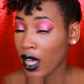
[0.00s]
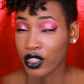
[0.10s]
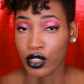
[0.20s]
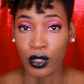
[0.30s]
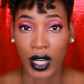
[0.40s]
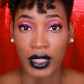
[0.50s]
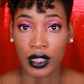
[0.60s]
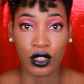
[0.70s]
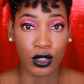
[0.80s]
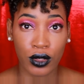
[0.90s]
As you know, I
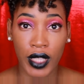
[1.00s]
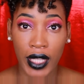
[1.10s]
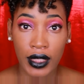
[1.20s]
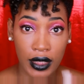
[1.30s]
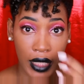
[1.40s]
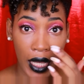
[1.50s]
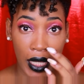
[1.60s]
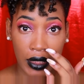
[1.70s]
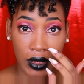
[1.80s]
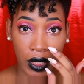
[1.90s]
didn't do that.
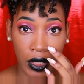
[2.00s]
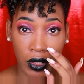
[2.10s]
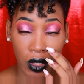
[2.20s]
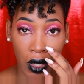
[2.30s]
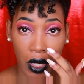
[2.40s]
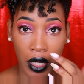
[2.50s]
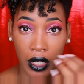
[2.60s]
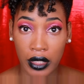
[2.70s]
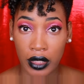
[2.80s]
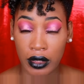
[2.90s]
I started
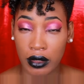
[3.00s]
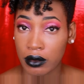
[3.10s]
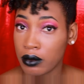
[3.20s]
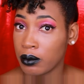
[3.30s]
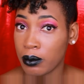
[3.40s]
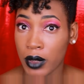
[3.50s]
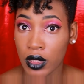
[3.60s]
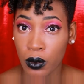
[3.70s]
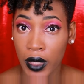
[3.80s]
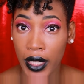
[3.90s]
on
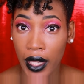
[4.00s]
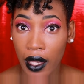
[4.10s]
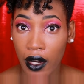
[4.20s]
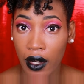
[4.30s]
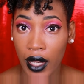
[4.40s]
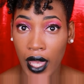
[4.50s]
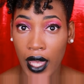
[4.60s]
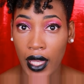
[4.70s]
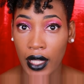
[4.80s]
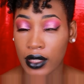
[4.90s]
midweek hair
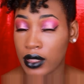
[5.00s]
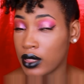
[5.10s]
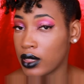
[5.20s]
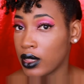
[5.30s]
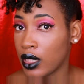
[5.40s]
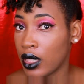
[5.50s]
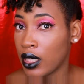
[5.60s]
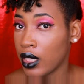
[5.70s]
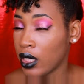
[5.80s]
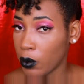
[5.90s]
and
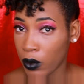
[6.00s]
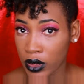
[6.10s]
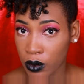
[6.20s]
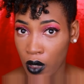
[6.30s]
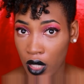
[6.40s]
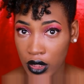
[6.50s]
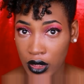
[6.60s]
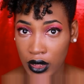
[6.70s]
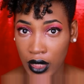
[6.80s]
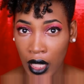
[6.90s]
it wasn't
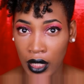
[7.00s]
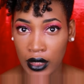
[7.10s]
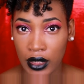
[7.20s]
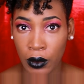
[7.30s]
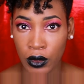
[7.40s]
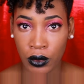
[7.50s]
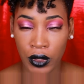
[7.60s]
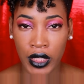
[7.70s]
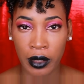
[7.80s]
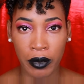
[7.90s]
washed, and there was
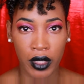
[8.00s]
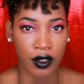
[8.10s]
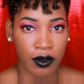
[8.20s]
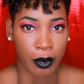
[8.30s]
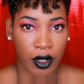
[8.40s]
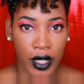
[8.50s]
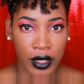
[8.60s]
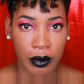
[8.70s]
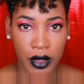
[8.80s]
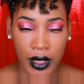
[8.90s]
already a bit of
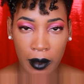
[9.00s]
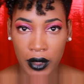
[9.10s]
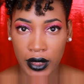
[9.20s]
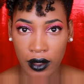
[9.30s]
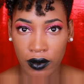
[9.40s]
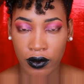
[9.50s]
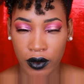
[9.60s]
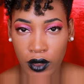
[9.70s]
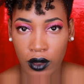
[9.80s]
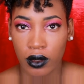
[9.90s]
product buildup because
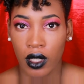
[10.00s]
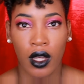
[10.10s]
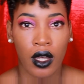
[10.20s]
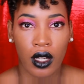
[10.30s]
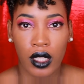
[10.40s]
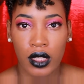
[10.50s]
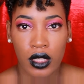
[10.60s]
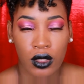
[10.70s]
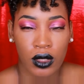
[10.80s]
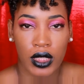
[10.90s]
of, you know,
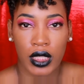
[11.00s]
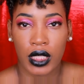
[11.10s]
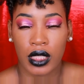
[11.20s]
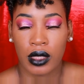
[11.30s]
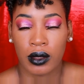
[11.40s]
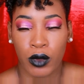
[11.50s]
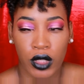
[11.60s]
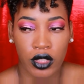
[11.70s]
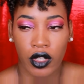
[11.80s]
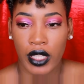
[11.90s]
continuously
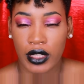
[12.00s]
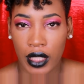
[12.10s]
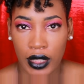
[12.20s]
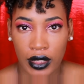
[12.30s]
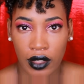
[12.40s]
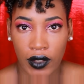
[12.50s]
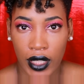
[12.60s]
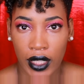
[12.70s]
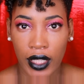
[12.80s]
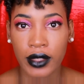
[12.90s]
moisturizing and stuff
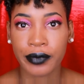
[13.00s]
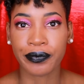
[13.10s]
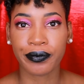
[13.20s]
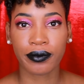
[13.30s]
like that.